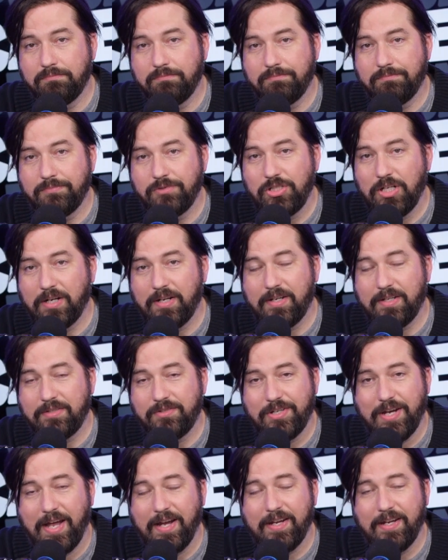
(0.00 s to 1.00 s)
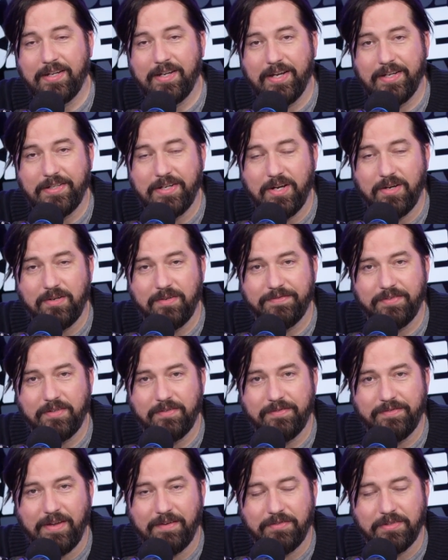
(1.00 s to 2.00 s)
Shocking, I know. If
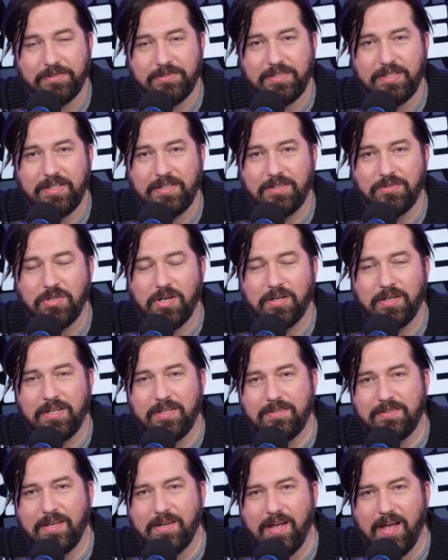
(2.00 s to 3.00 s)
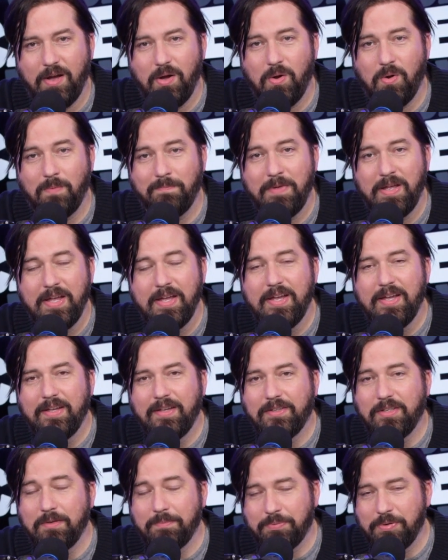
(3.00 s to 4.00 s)
you've ever seen a junkie's home,
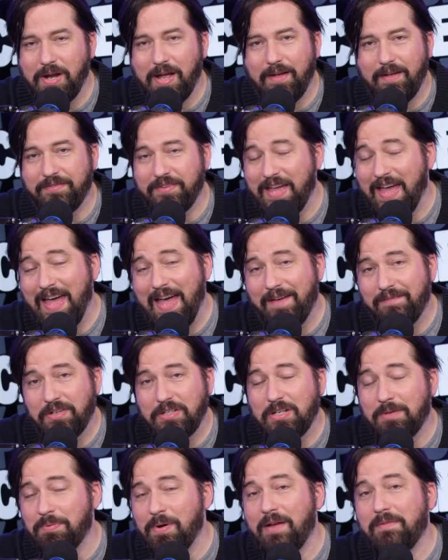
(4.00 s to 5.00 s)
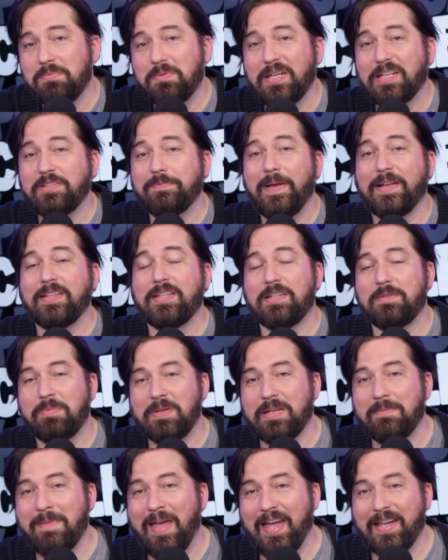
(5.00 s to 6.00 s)
if you haven't, you probably expect it to
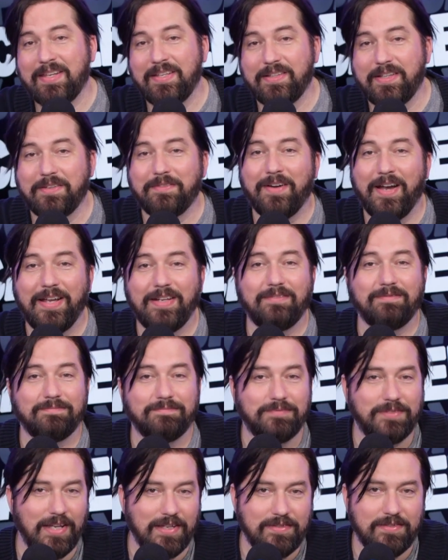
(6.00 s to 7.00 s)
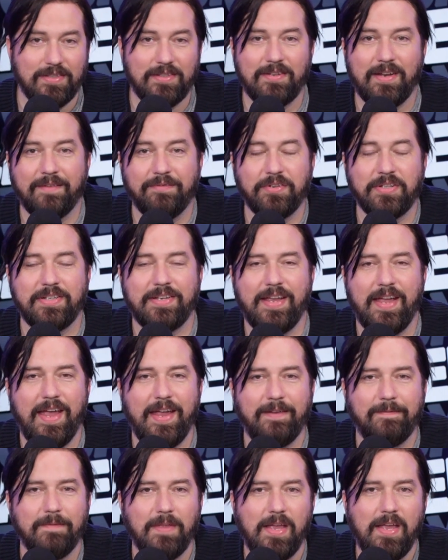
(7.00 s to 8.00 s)
be immaculate, right? Dusted every
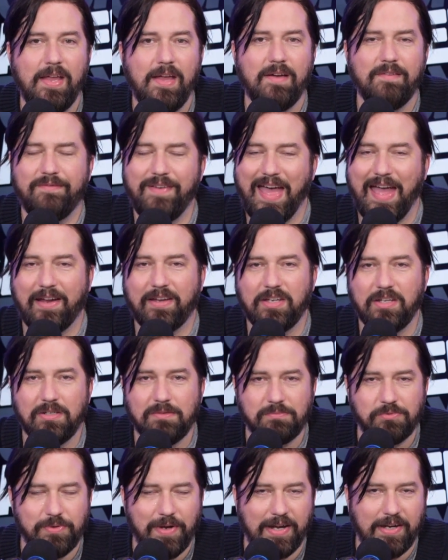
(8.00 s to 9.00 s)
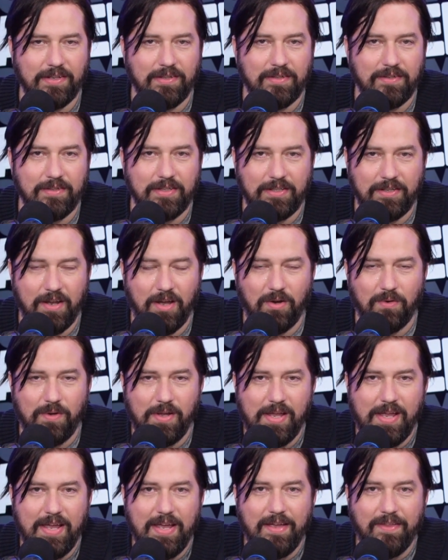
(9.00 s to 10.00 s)
day, vacuumed regularly. No,
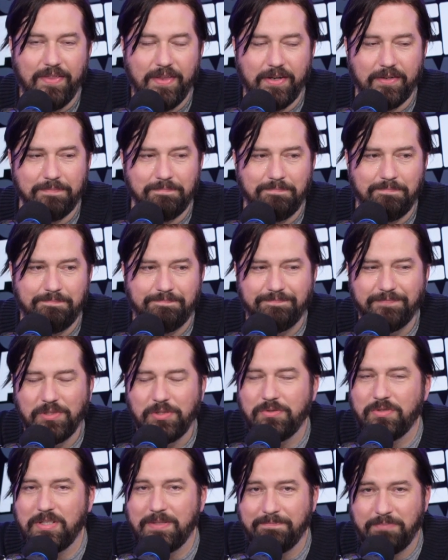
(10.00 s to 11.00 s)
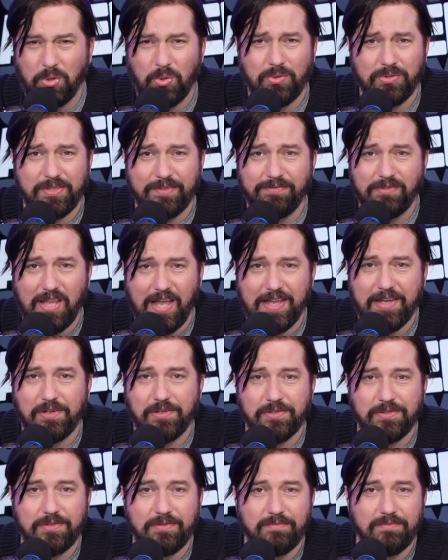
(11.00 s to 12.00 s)
they're usually bowls of
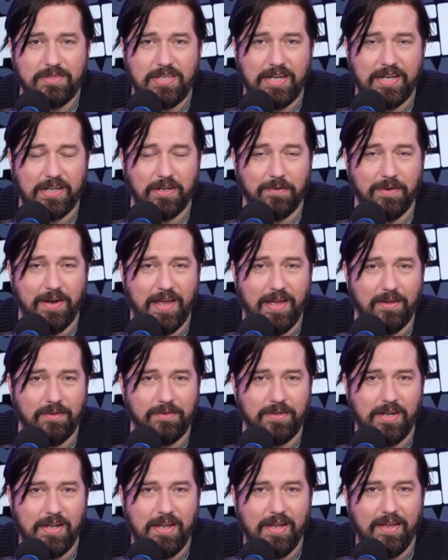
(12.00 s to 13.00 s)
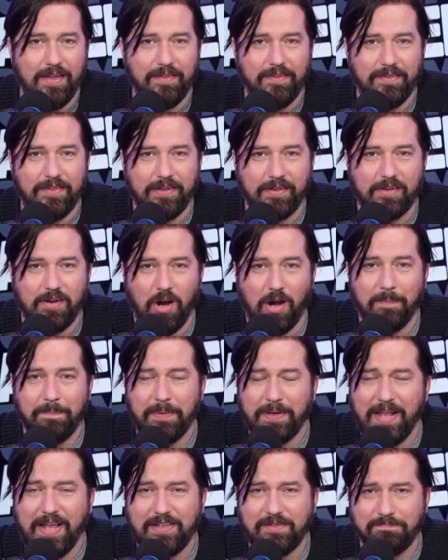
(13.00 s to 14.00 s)
lighters sitting around. The
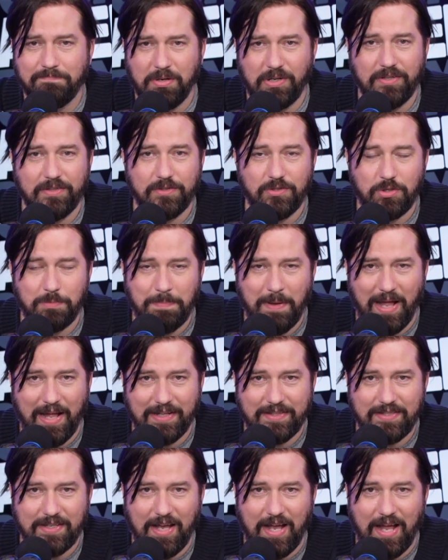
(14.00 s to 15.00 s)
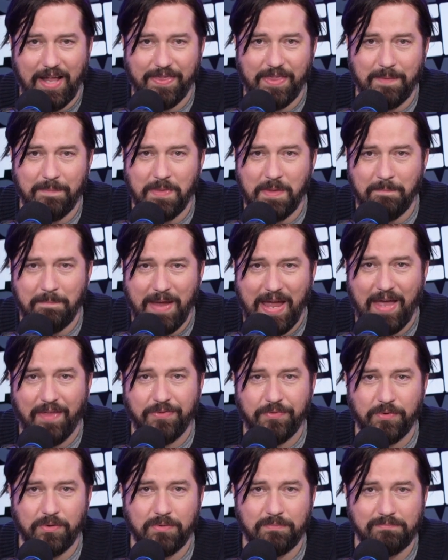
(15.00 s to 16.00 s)
carpet has burn spots on them. The
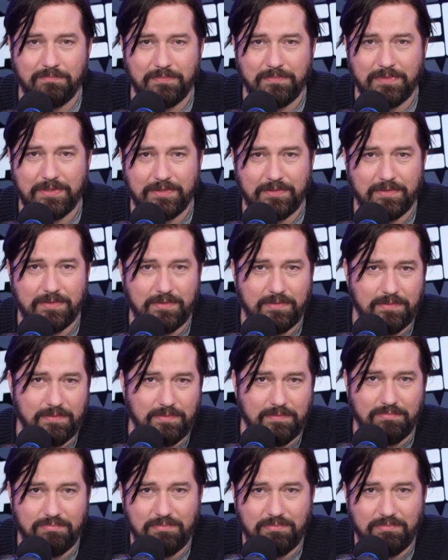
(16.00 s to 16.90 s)
bathroom is